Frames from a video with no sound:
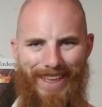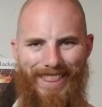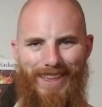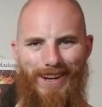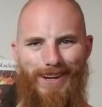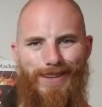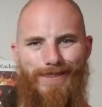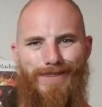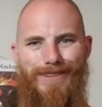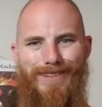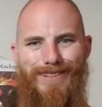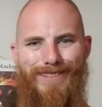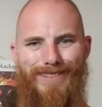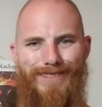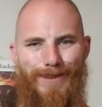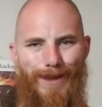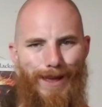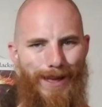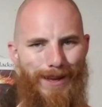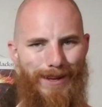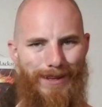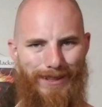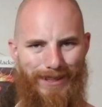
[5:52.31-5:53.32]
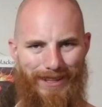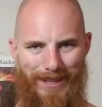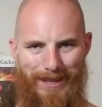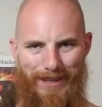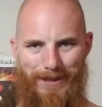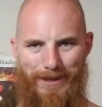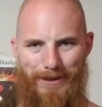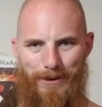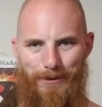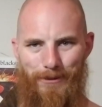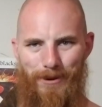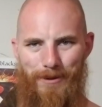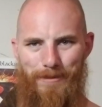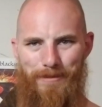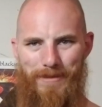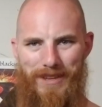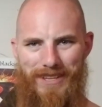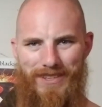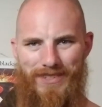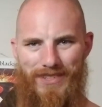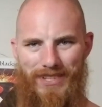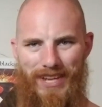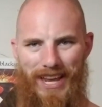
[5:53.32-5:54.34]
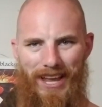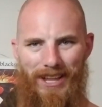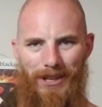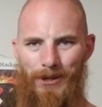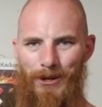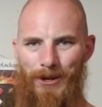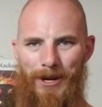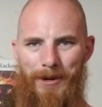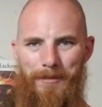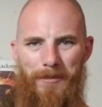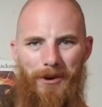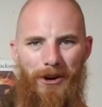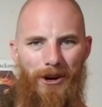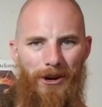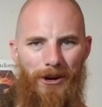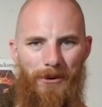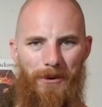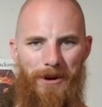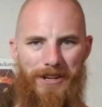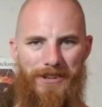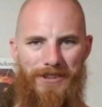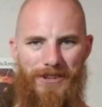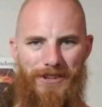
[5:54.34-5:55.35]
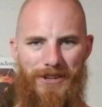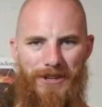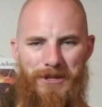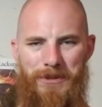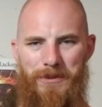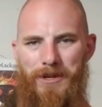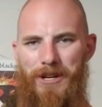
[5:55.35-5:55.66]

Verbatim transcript: And that is exactly what me and Skallagrim are going to do.